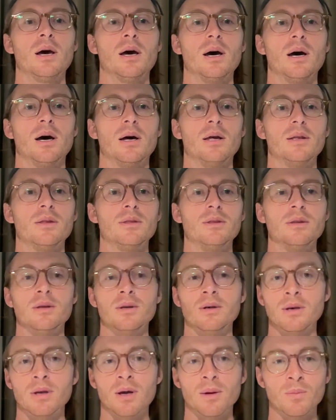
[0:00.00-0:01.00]
The
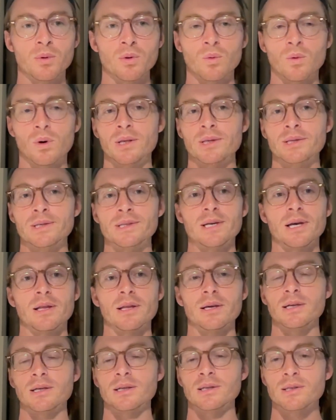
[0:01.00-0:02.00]
number one
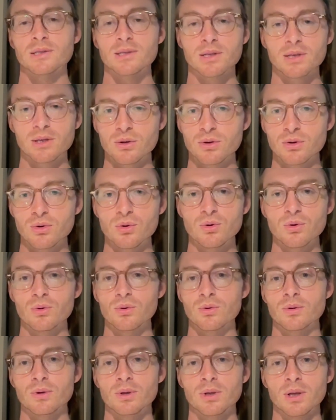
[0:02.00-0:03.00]
selling
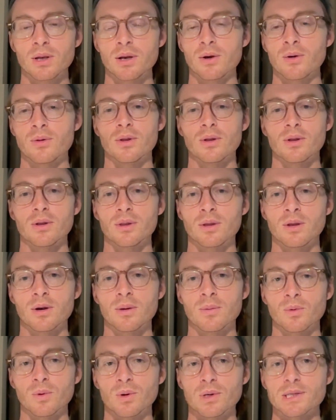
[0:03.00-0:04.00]
SKU, the
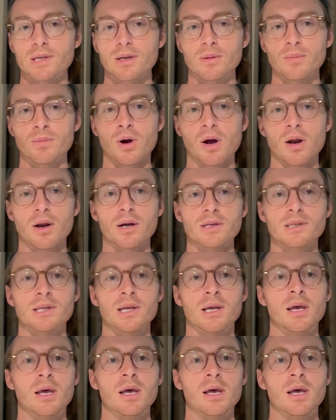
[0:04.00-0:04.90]
number one selling product.